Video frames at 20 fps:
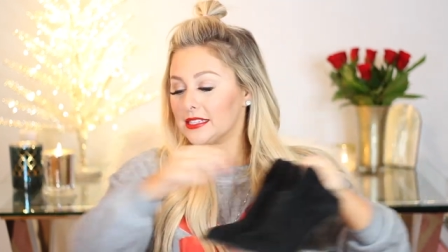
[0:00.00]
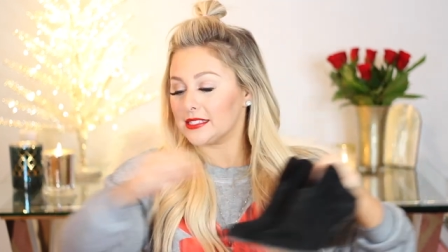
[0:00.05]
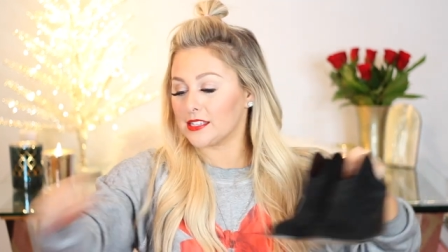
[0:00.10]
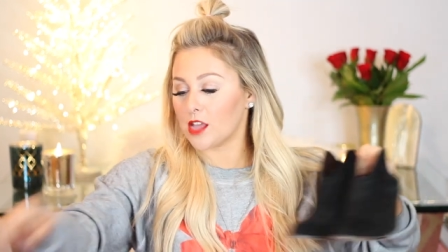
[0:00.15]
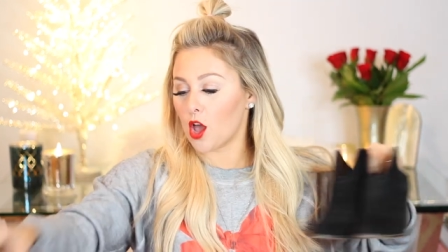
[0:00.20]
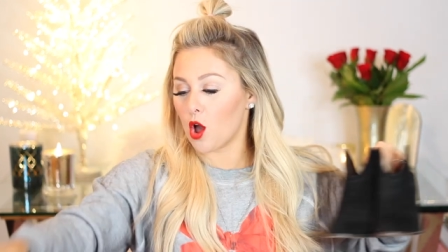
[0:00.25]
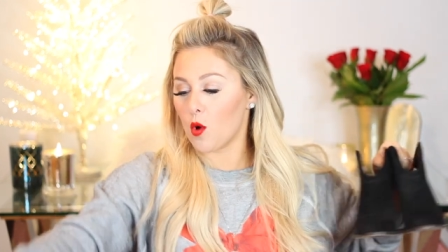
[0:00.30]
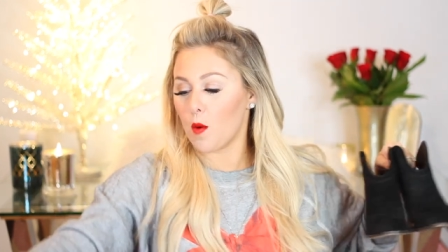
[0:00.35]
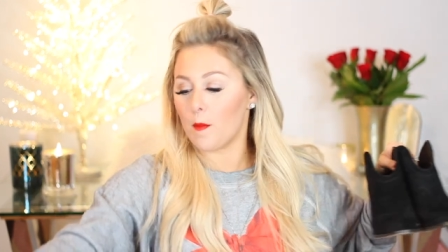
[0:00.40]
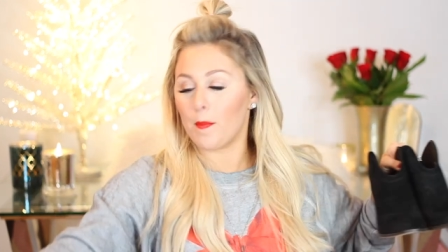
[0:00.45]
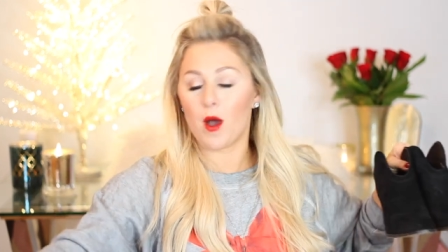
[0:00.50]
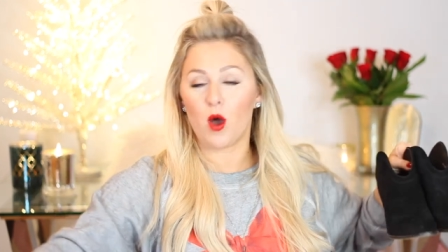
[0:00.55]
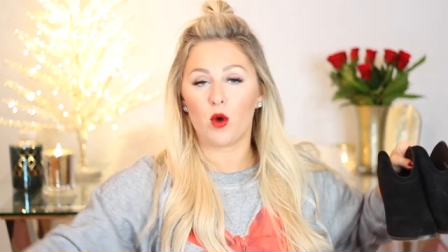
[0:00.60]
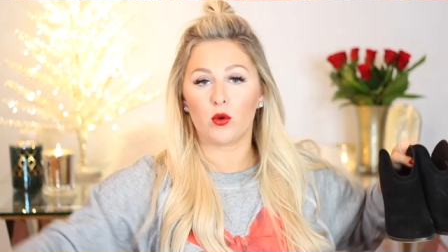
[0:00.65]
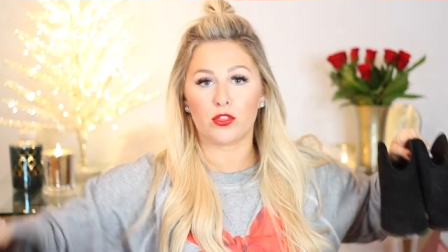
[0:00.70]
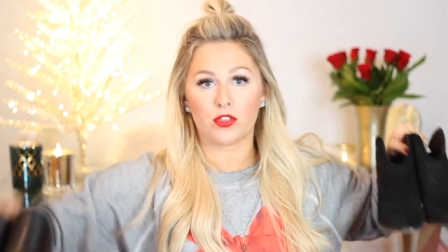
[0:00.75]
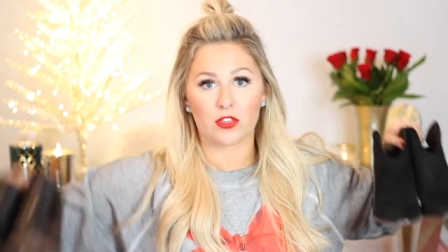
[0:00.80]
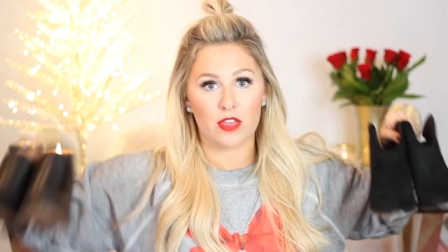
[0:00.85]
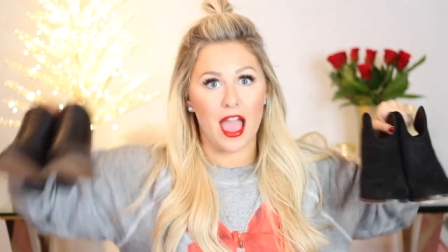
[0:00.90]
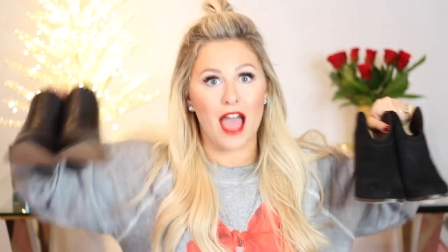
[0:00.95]
So
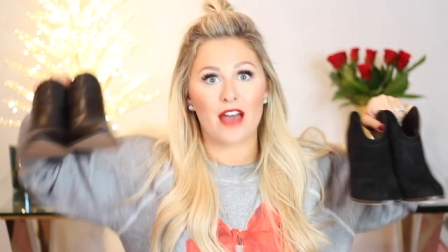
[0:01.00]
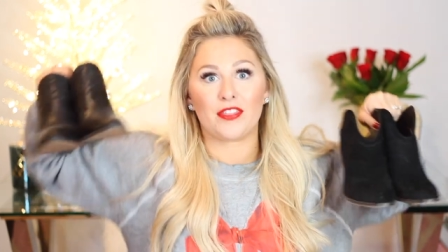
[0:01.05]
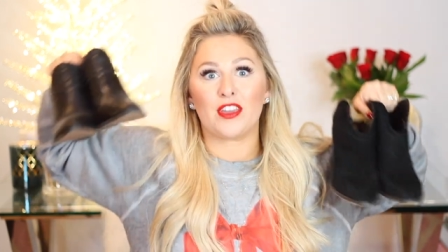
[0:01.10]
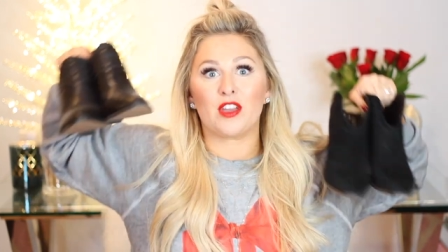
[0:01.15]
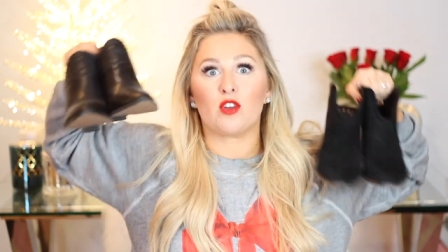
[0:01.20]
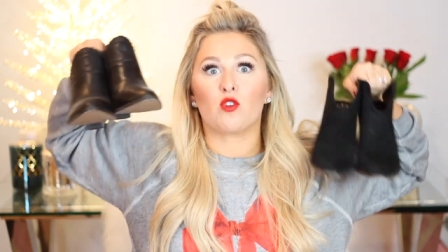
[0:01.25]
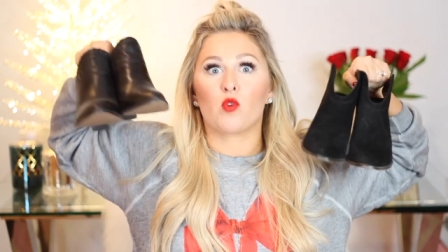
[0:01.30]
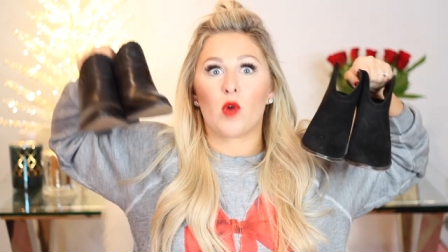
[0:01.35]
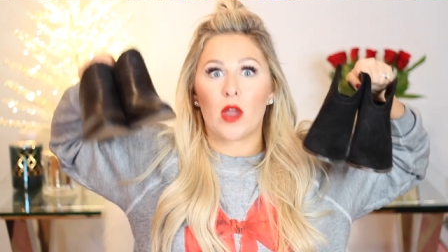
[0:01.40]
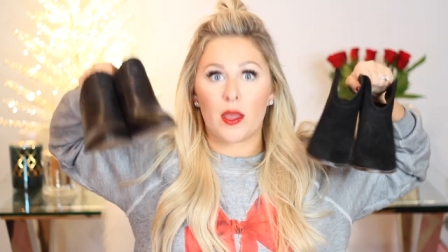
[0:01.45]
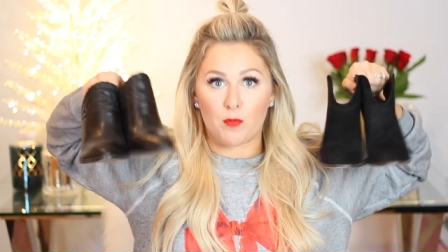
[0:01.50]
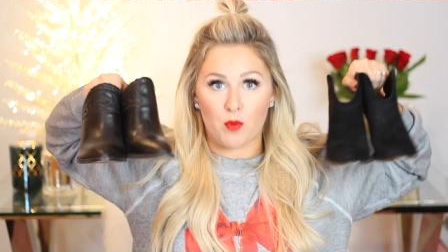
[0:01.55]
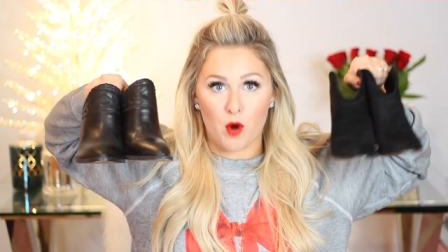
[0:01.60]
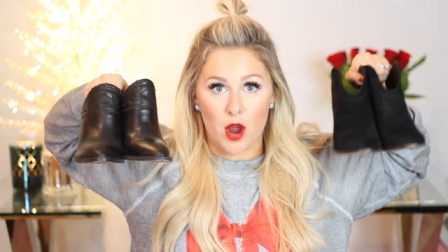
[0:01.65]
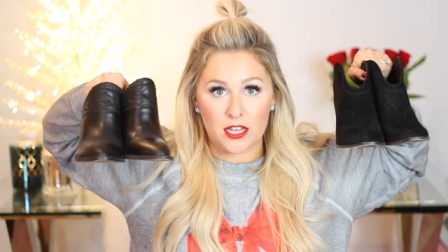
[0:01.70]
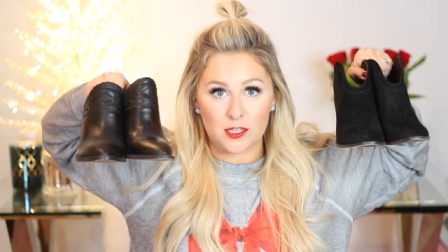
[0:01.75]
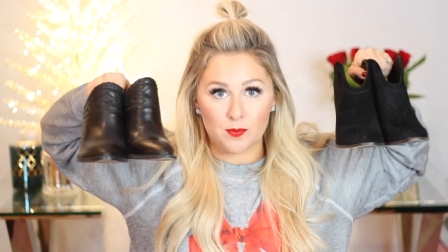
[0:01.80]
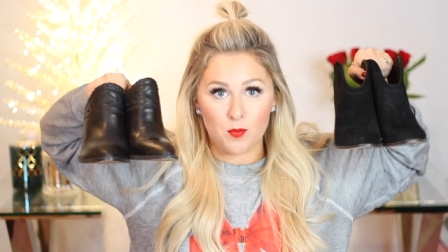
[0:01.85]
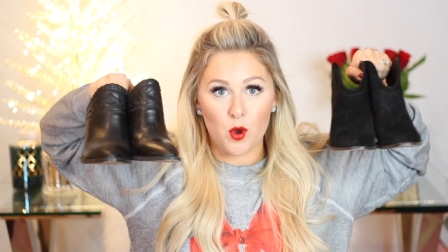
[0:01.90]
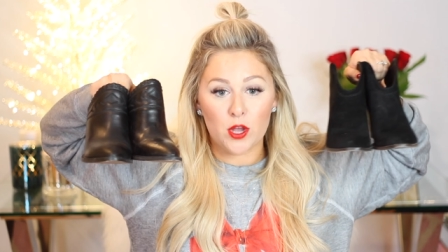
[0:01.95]
both, I think, great
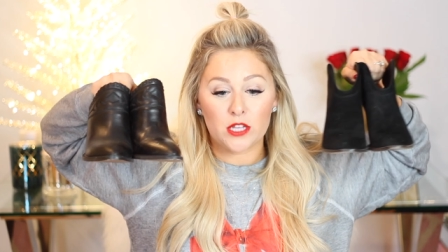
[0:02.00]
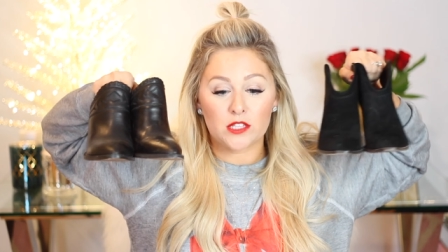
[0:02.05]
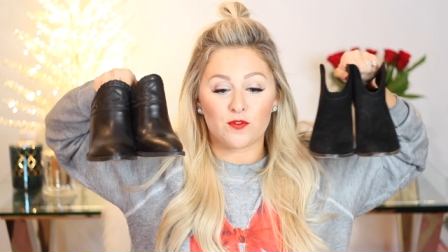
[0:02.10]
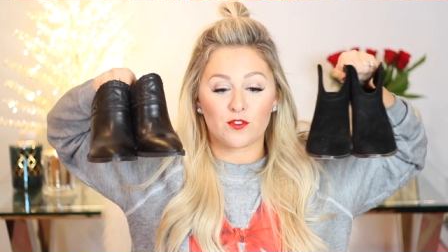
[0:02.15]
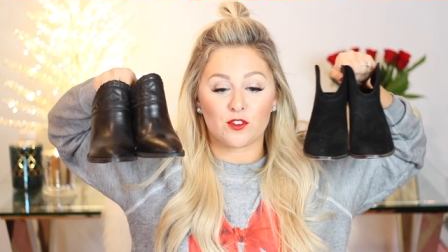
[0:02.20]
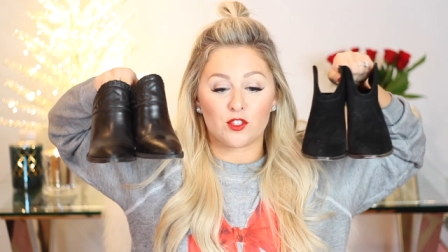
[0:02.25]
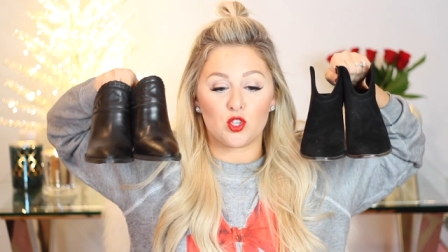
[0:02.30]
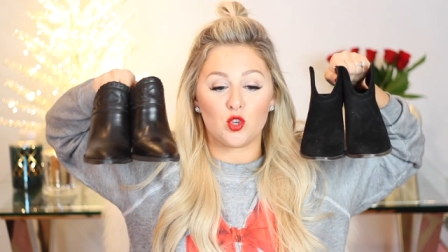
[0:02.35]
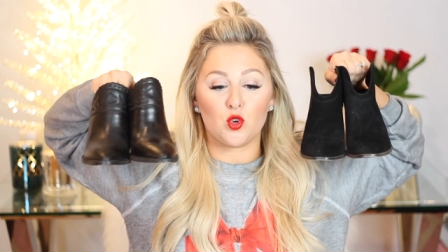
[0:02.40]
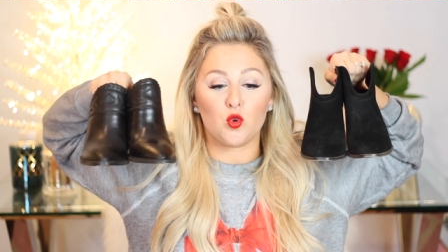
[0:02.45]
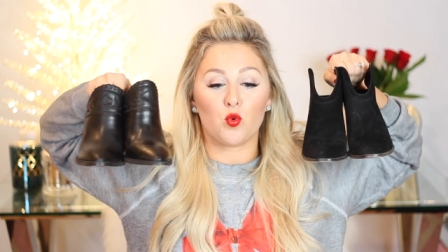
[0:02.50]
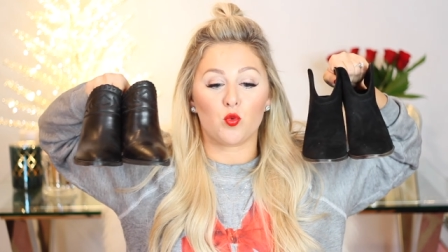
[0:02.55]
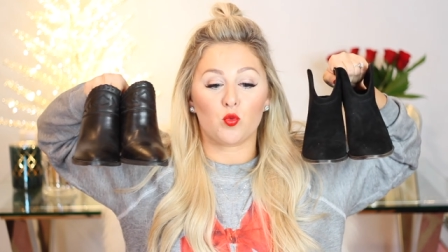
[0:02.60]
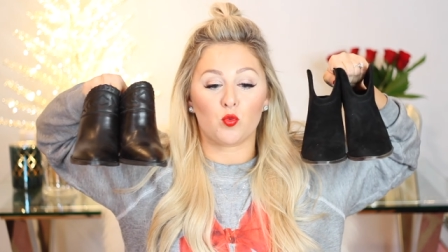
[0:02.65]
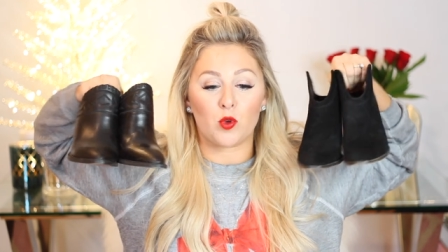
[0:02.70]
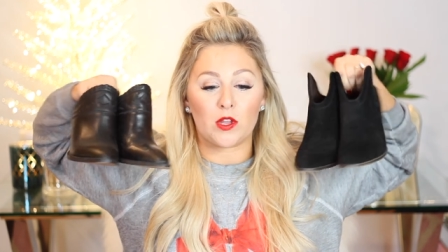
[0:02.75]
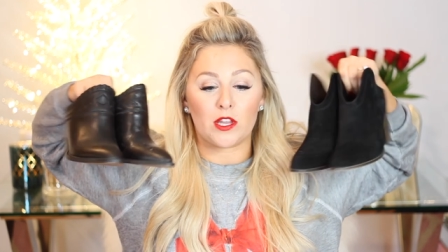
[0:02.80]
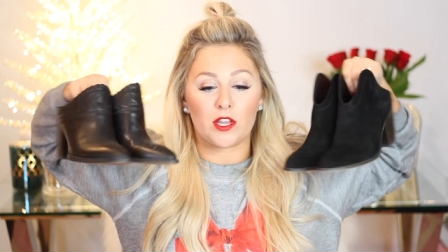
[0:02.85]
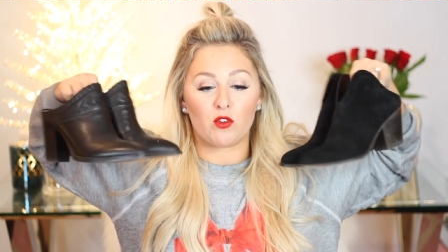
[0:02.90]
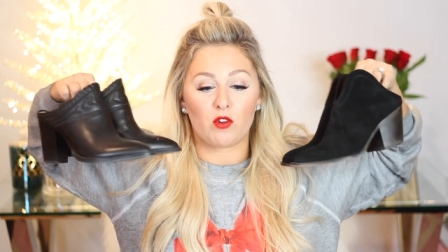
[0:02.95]
price points for two
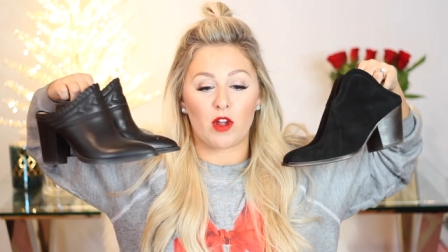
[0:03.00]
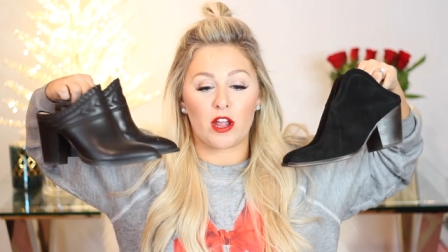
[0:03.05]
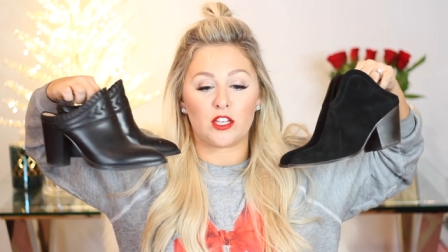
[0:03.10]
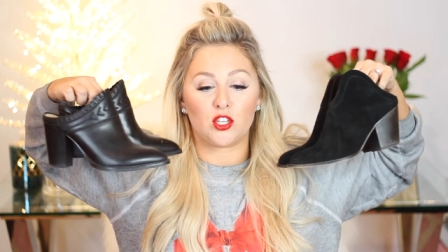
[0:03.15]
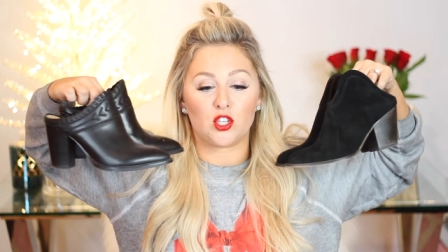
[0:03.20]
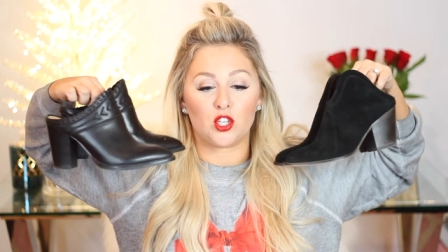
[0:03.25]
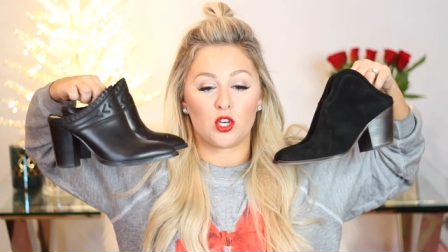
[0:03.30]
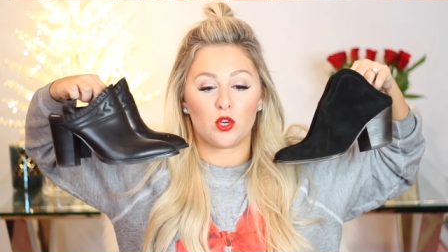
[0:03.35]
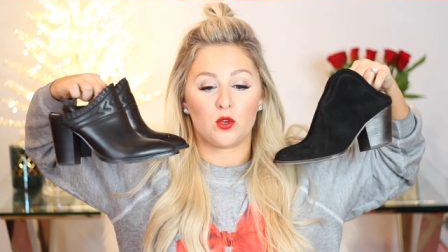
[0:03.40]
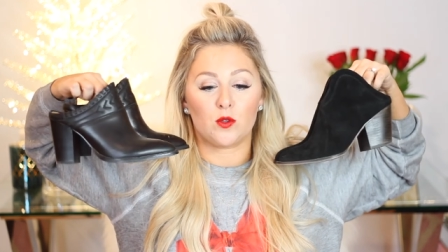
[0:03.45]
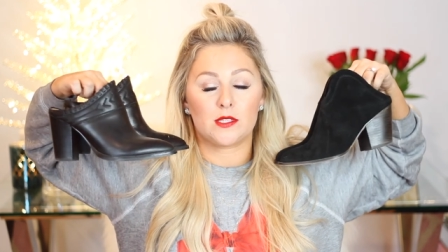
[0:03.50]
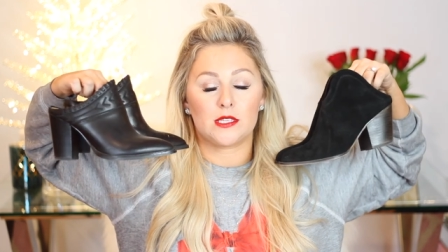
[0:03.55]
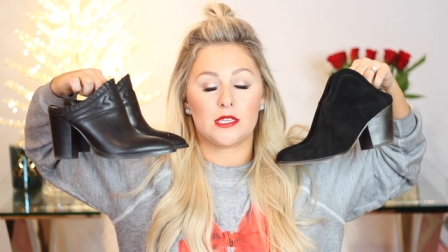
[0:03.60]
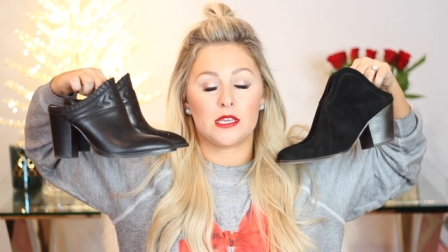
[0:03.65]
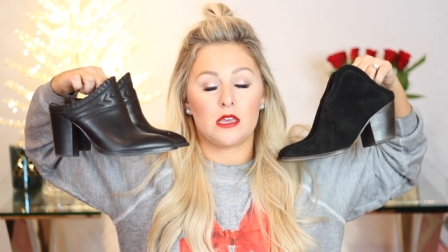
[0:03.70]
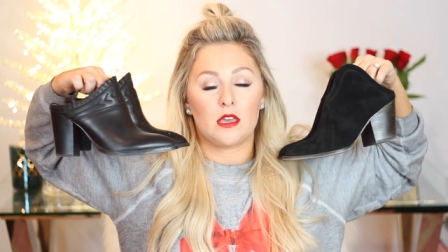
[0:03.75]
really great shoes.